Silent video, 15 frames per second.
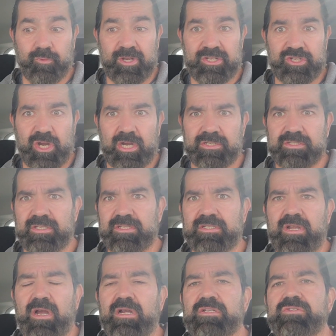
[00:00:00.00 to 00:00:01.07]
recharge
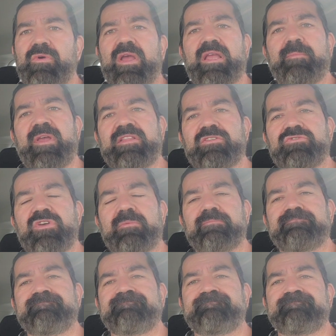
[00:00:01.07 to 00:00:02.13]
this car so I can make the trip.
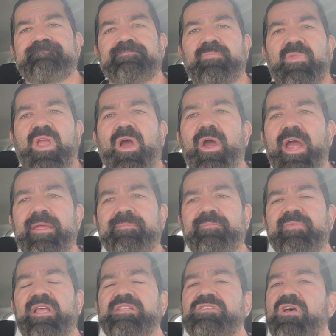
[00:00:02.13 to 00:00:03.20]
All right,
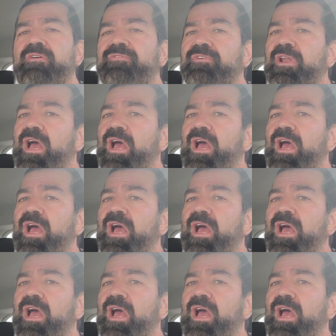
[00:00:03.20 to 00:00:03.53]
that's all for